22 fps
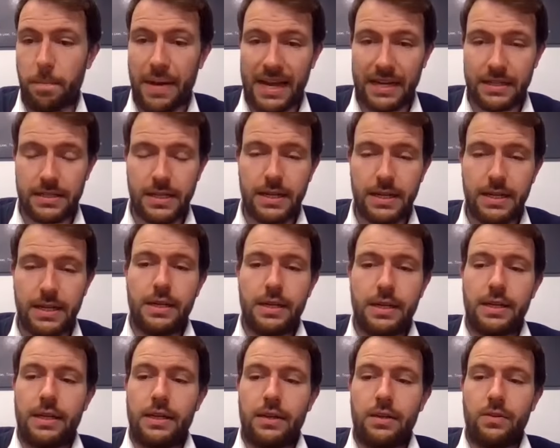But
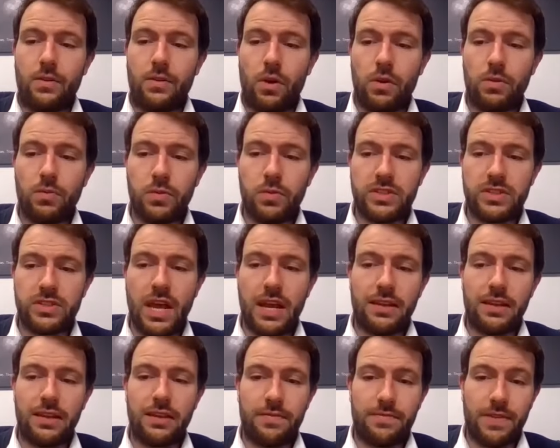
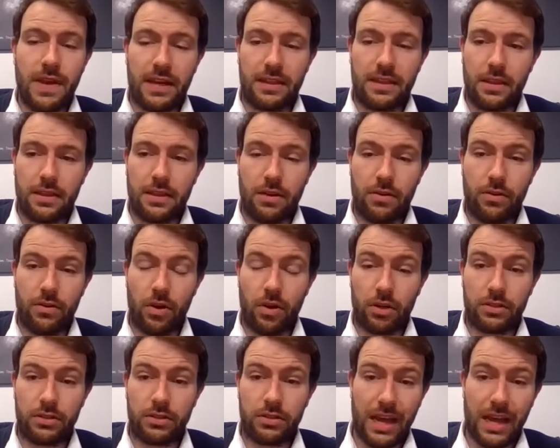notwithstanding the fact that they're
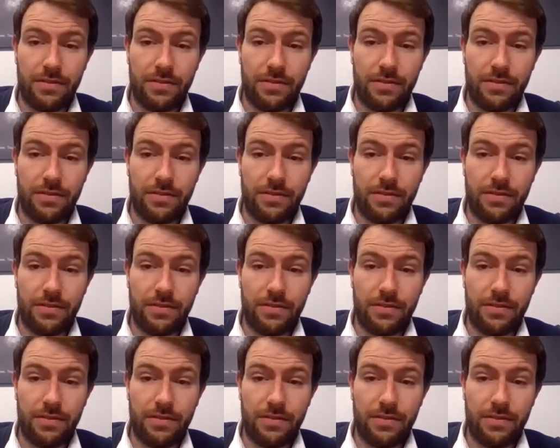not,